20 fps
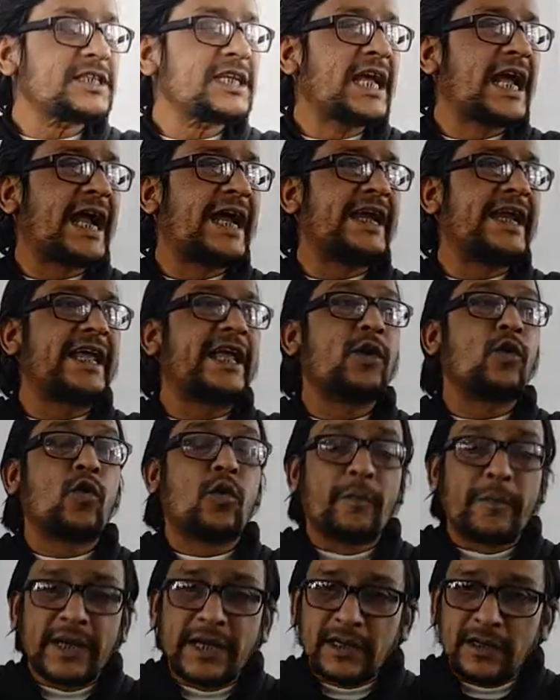and a
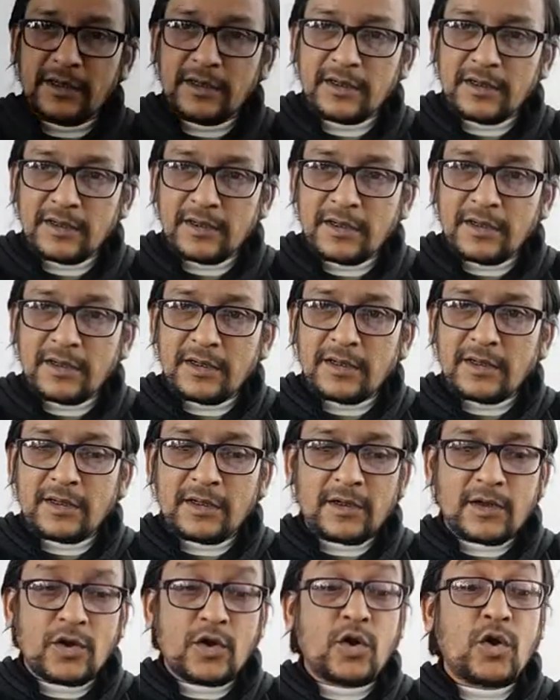woman
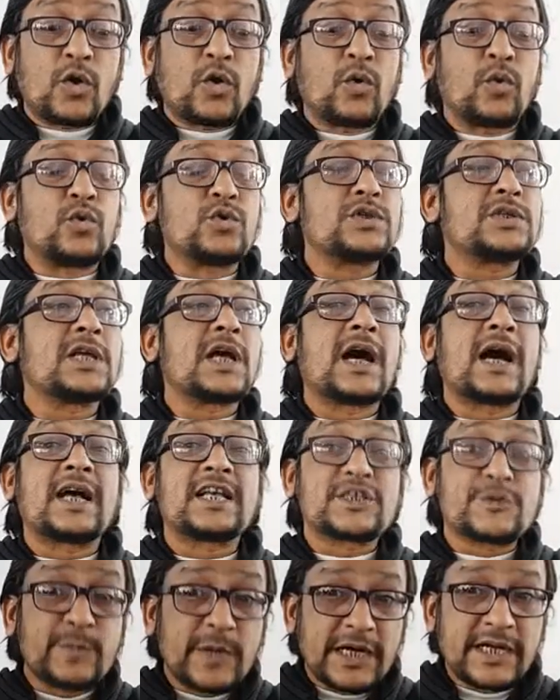whose
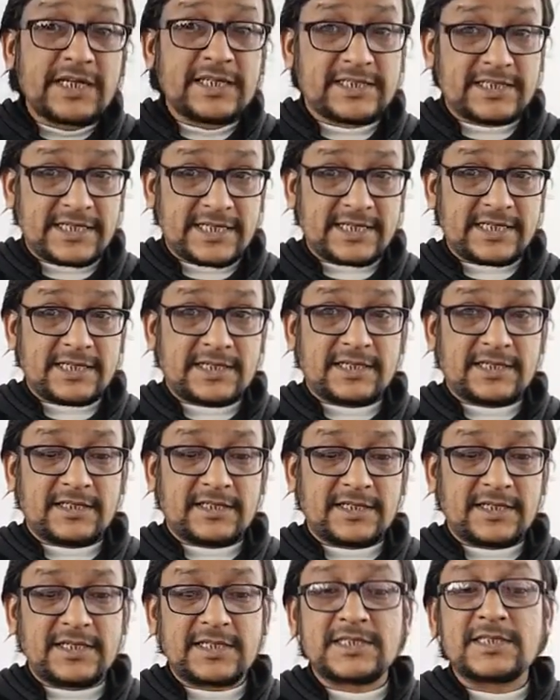husband is dead,
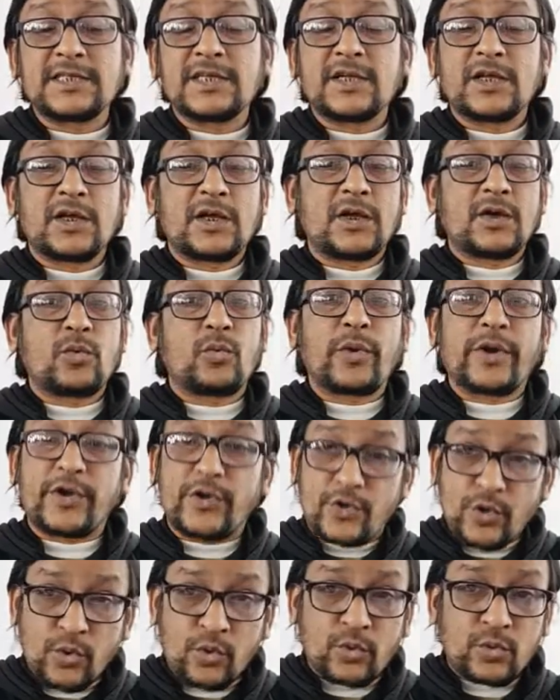that is
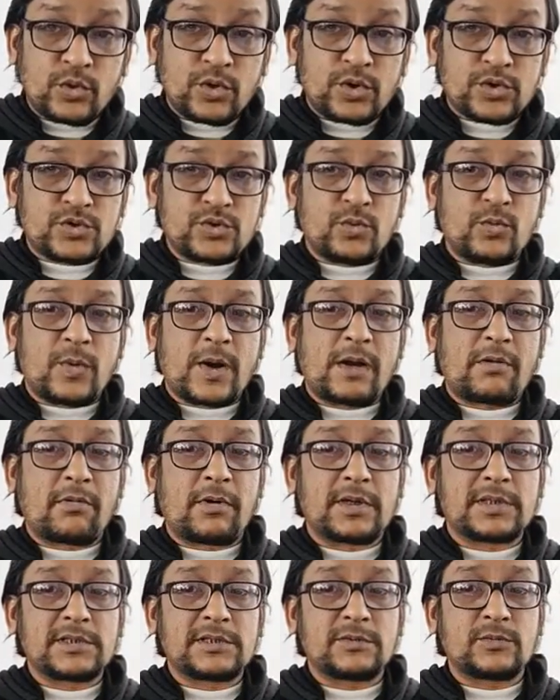widow. So one
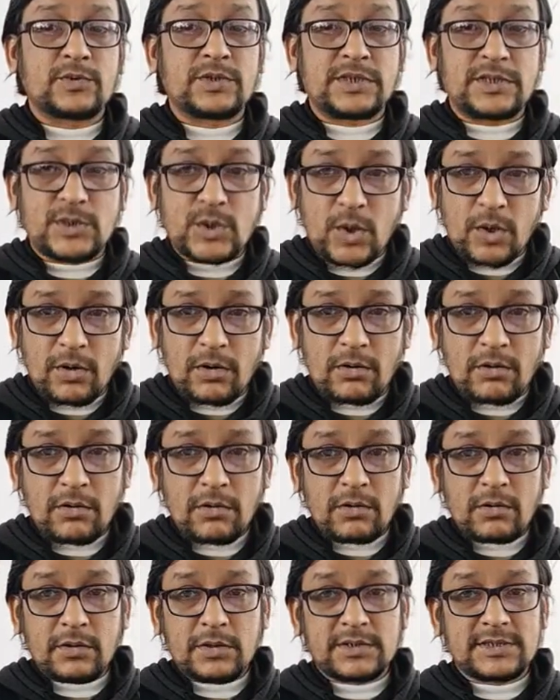was
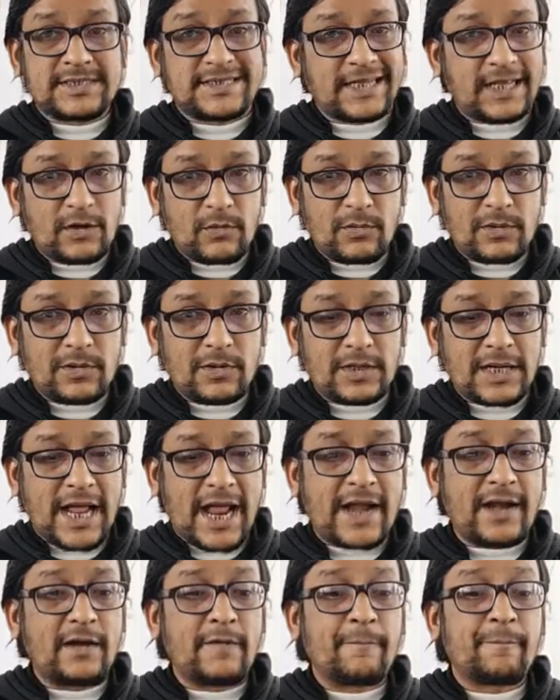widow, it is a single word,
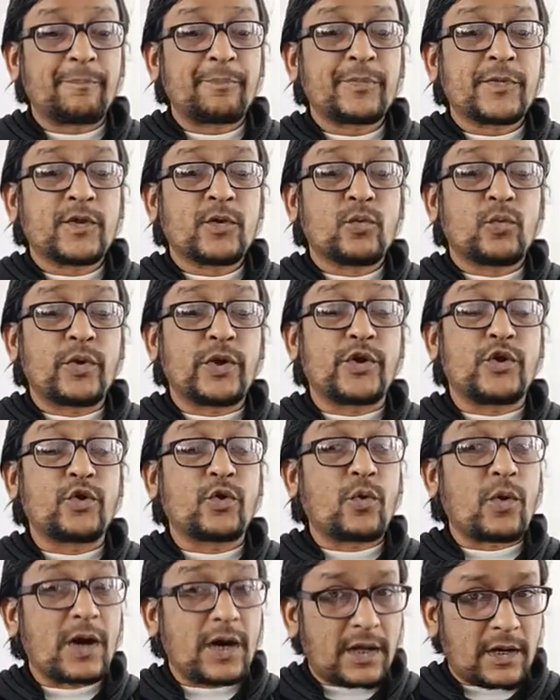and
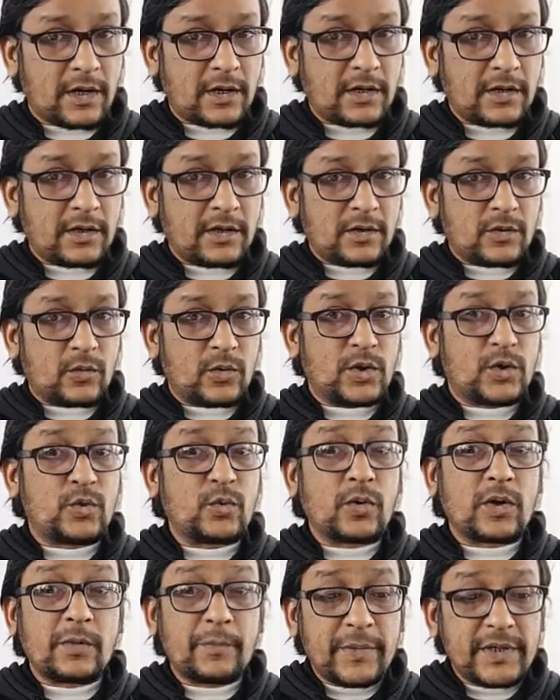widower.
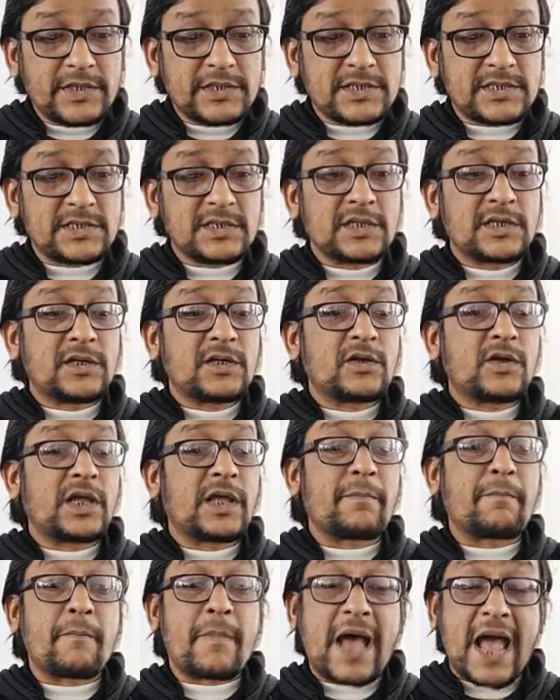Widower means
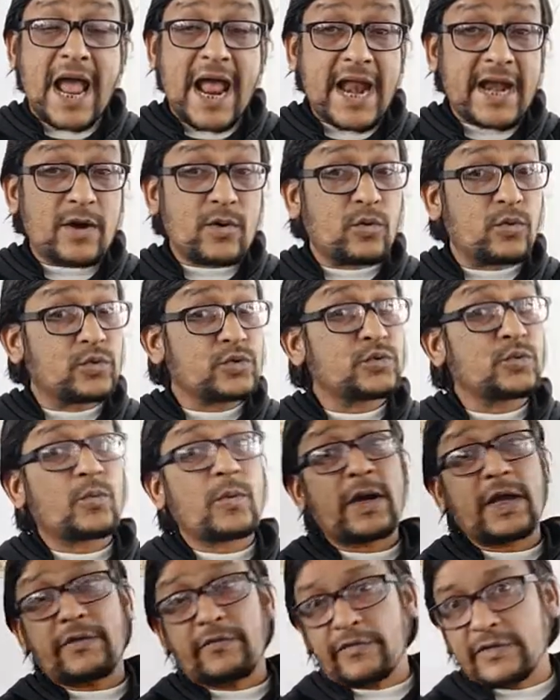a man whose
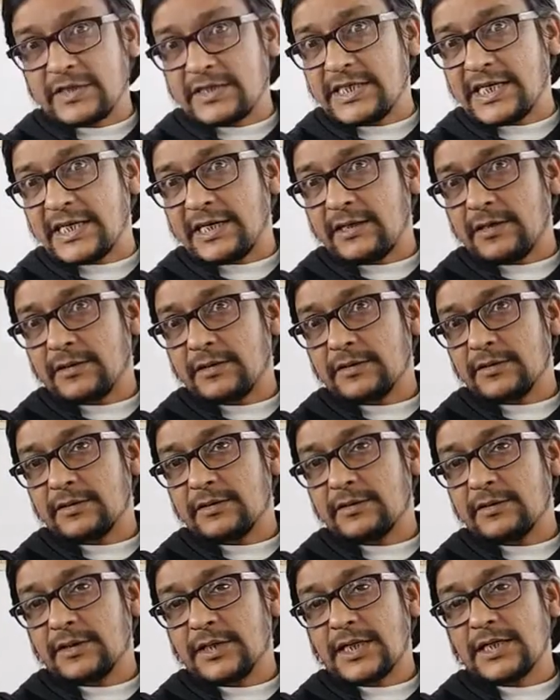wife is dead,
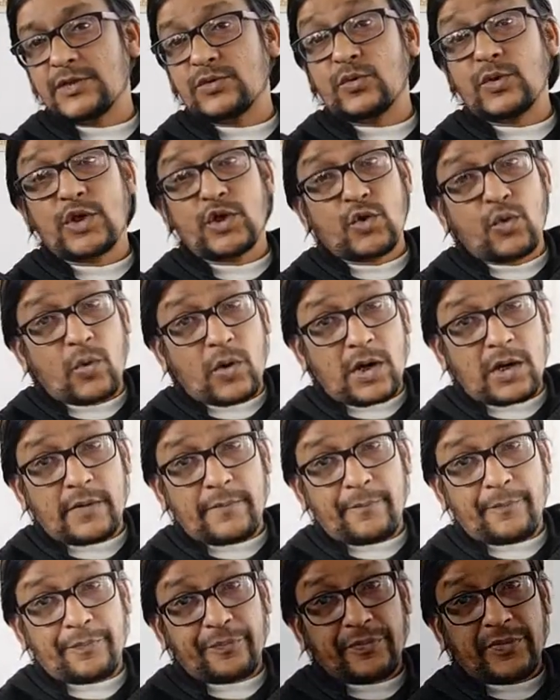that is widower,
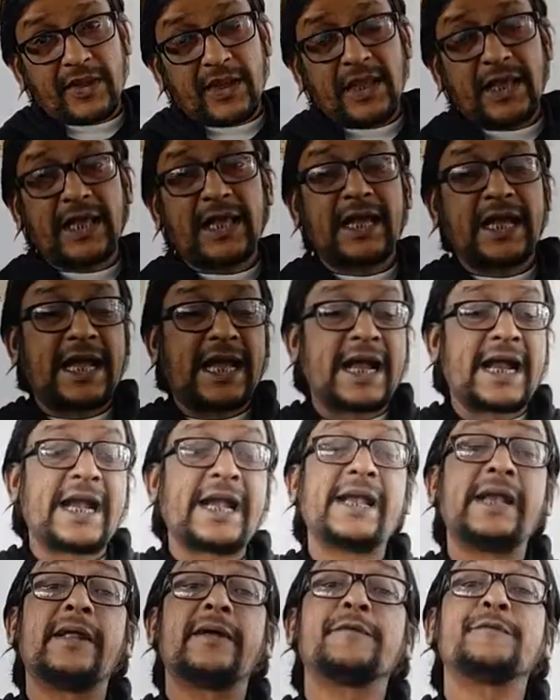
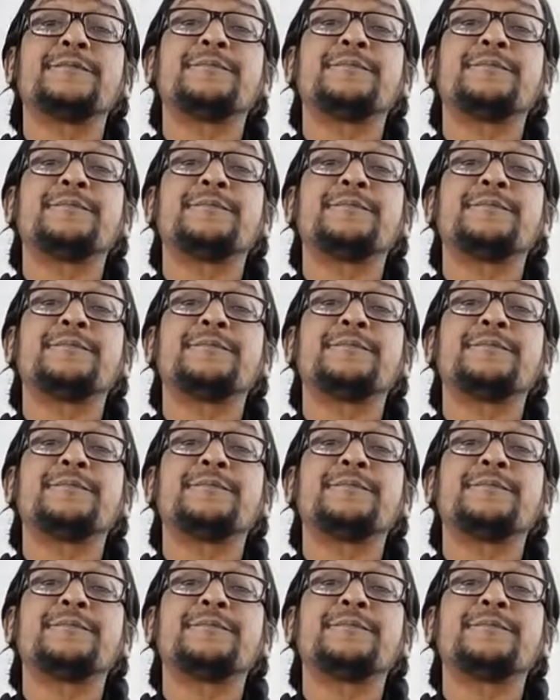and